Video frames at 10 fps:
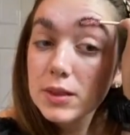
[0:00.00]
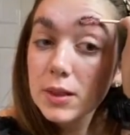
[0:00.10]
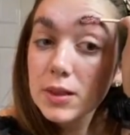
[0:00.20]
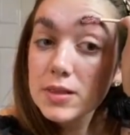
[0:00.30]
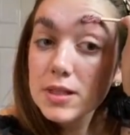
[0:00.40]

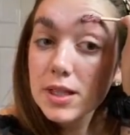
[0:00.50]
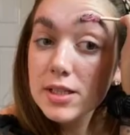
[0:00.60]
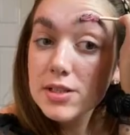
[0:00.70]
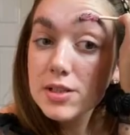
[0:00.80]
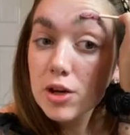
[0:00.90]
Honestly,
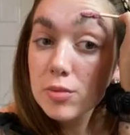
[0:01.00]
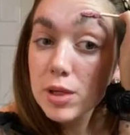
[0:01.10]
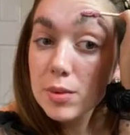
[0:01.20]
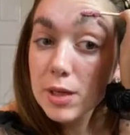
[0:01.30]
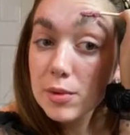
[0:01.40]
so many
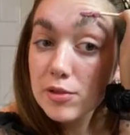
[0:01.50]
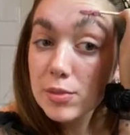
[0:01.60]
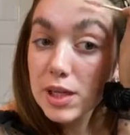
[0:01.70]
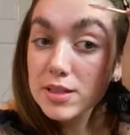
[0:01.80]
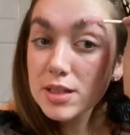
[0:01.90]
people have been
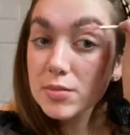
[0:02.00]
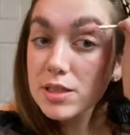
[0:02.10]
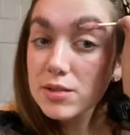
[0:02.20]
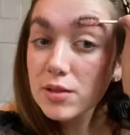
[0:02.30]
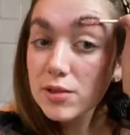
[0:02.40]
asking me
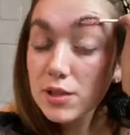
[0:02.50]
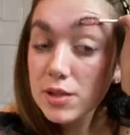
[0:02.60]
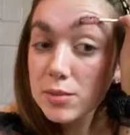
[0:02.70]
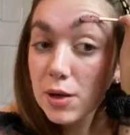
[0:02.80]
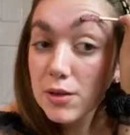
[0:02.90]
to review this
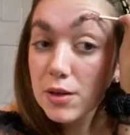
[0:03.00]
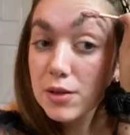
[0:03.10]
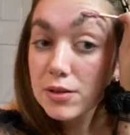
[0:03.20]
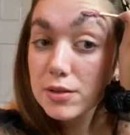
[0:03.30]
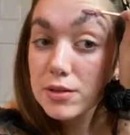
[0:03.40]

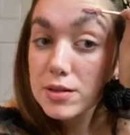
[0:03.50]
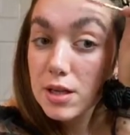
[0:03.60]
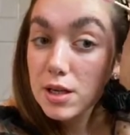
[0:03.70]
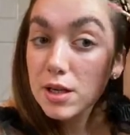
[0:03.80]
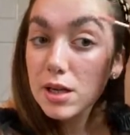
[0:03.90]
product.
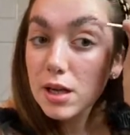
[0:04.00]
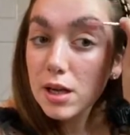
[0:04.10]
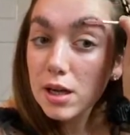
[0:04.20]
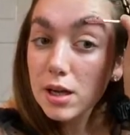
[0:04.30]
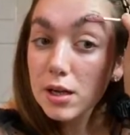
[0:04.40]

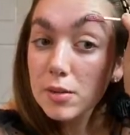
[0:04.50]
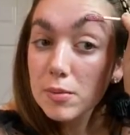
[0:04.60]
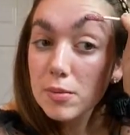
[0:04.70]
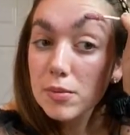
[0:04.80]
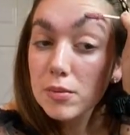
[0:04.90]

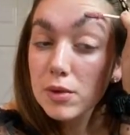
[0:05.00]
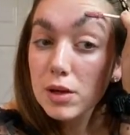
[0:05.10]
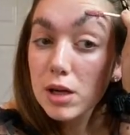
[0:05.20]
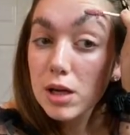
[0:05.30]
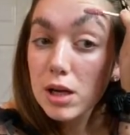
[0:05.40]

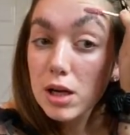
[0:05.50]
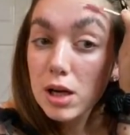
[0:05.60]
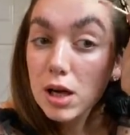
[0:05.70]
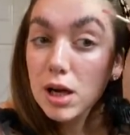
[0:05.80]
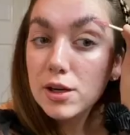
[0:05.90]

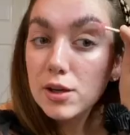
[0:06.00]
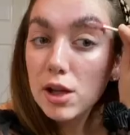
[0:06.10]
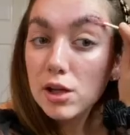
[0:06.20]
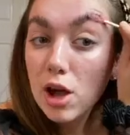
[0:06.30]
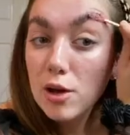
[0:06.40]
I know that a
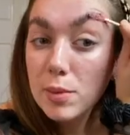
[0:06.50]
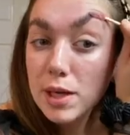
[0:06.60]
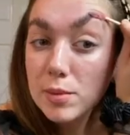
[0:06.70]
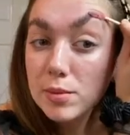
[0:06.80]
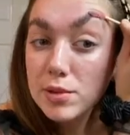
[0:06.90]
lot of
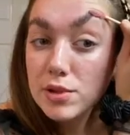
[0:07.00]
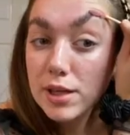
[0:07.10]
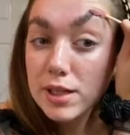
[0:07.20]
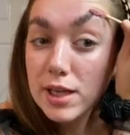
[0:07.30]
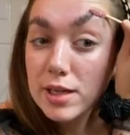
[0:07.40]
people have been trying to
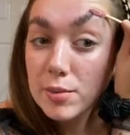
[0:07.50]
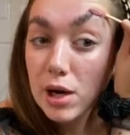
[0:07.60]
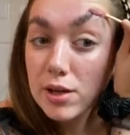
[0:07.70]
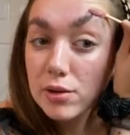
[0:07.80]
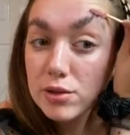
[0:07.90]
get it, but I
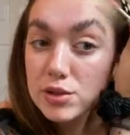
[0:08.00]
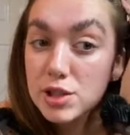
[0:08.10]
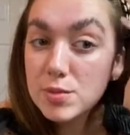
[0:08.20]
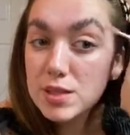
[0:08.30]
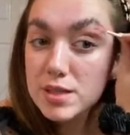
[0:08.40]
know that she's
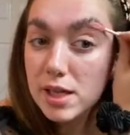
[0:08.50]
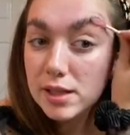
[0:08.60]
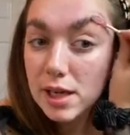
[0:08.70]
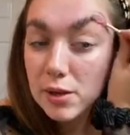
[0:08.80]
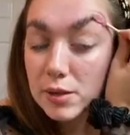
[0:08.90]
been selling
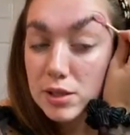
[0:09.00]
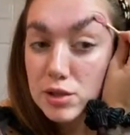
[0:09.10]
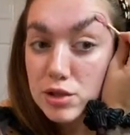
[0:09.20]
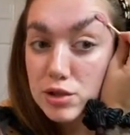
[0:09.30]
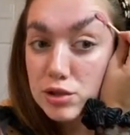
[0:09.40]
out in
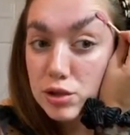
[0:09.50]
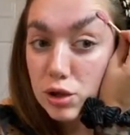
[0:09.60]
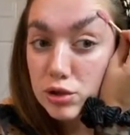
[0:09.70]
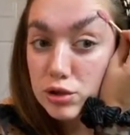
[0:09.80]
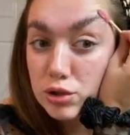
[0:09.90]

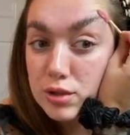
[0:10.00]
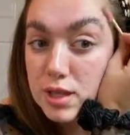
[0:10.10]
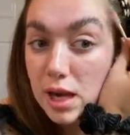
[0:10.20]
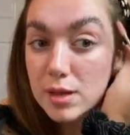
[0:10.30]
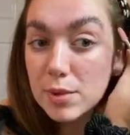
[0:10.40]
such good
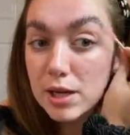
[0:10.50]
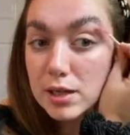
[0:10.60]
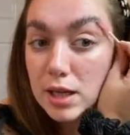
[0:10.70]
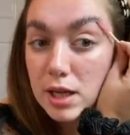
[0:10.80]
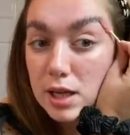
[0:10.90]
time, and
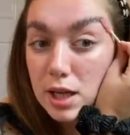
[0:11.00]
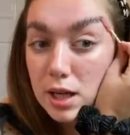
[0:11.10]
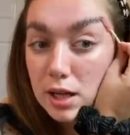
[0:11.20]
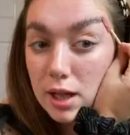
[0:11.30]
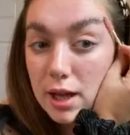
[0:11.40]

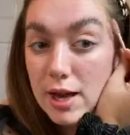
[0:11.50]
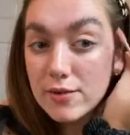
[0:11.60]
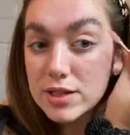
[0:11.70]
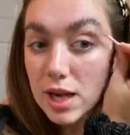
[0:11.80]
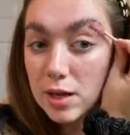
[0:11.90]
like every
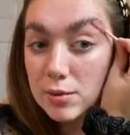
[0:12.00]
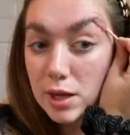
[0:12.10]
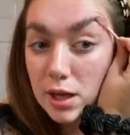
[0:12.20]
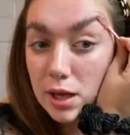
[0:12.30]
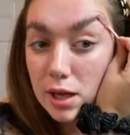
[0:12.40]
time
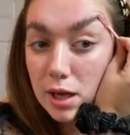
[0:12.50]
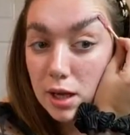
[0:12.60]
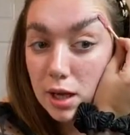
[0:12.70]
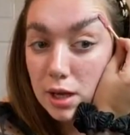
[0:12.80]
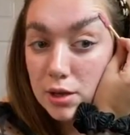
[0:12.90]
that
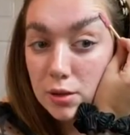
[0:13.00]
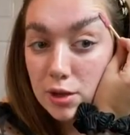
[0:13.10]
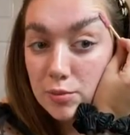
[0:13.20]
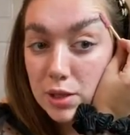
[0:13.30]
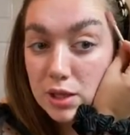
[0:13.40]
I know
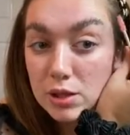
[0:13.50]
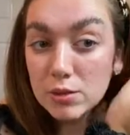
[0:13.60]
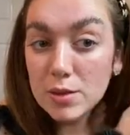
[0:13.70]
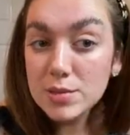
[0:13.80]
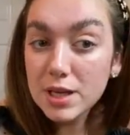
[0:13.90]
I've been on the
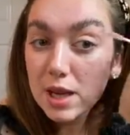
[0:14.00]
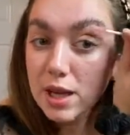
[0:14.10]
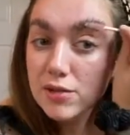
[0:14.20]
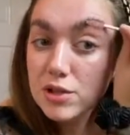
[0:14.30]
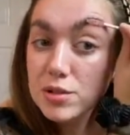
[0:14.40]
website, I've
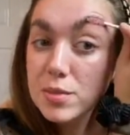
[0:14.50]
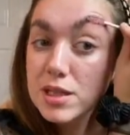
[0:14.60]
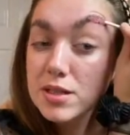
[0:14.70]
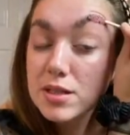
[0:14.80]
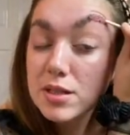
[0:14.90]
just missed